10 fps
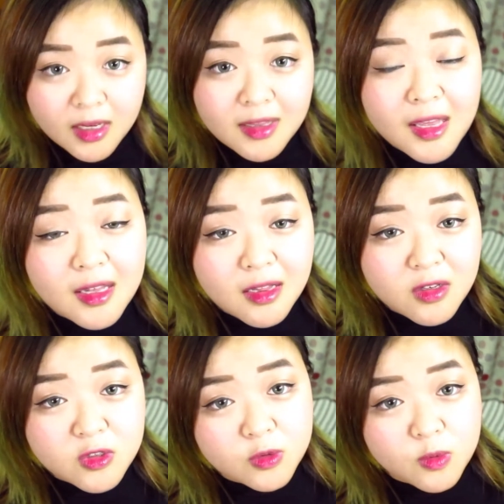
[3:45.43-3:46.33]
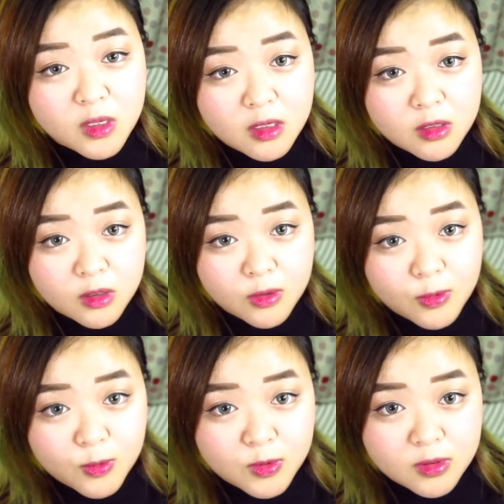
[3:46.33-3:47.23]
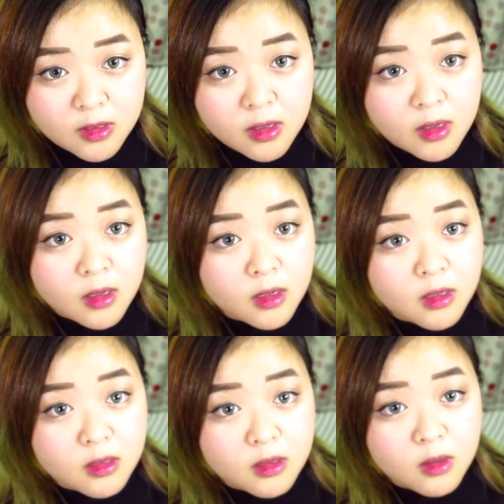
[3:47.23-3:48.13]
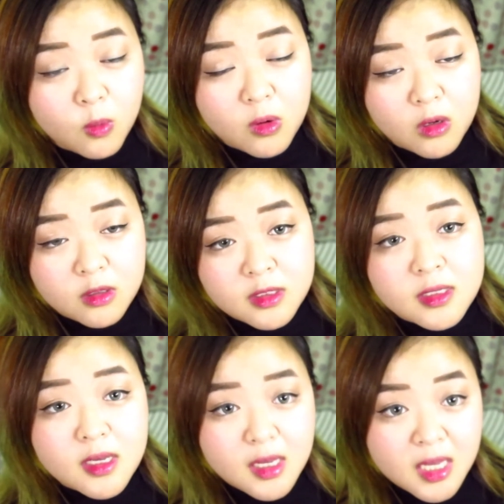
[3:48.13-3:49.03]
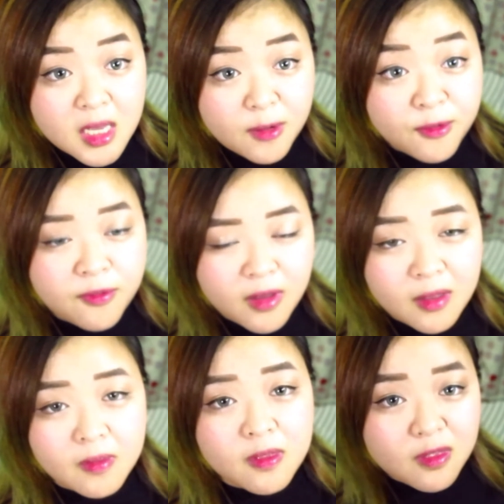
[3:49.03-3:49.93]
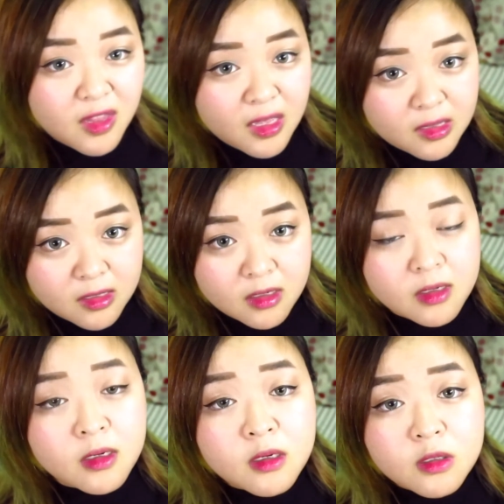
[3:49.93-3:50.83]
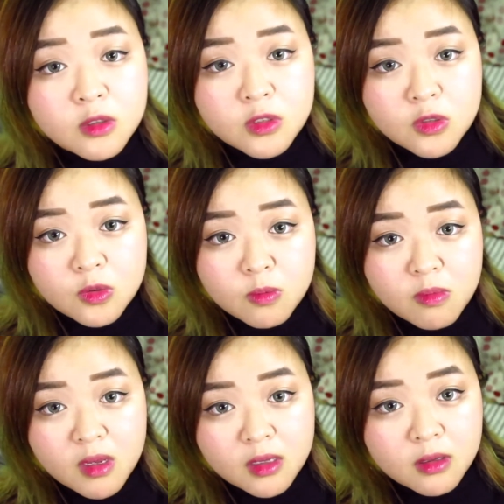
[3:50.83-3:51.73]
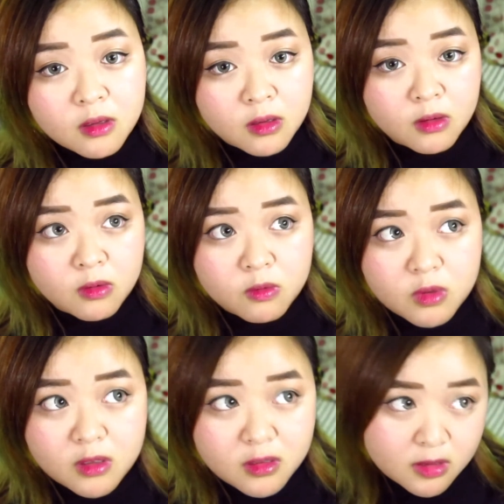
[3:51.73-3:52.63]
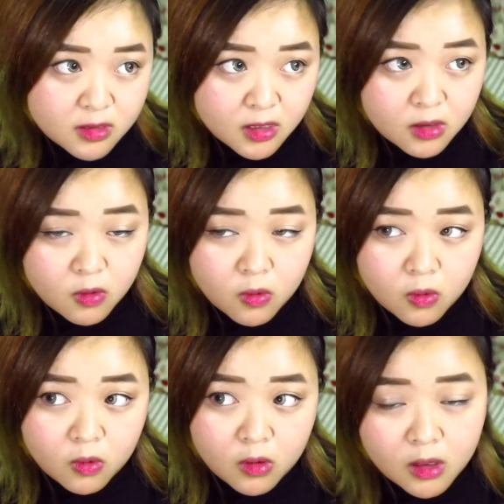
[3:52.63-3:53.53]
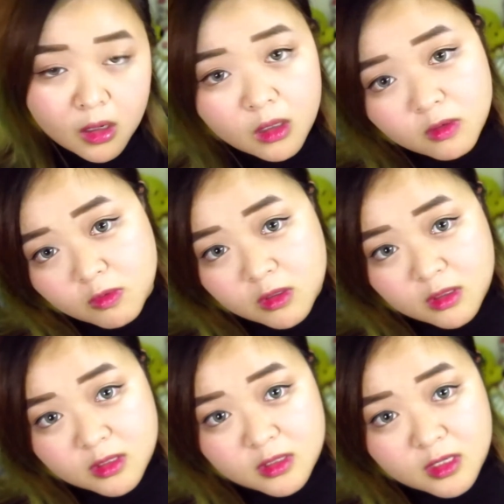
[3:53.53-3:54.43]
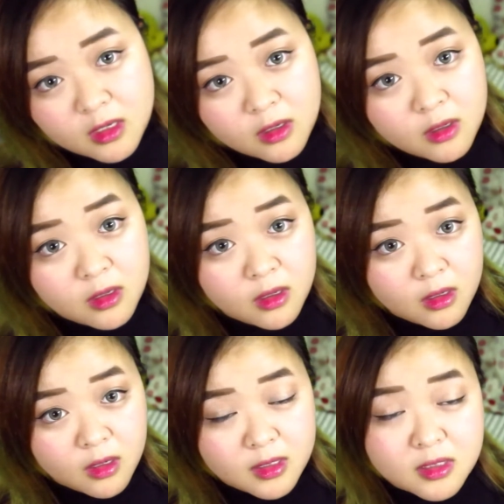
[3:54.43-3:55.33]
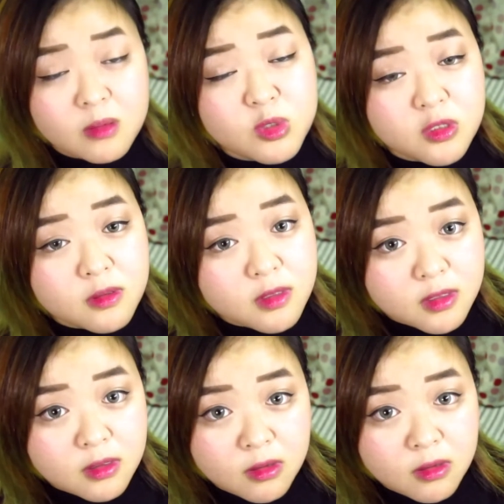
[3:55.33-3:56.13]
In English, we use the words if and then to make realistic or unrealistic assumptions.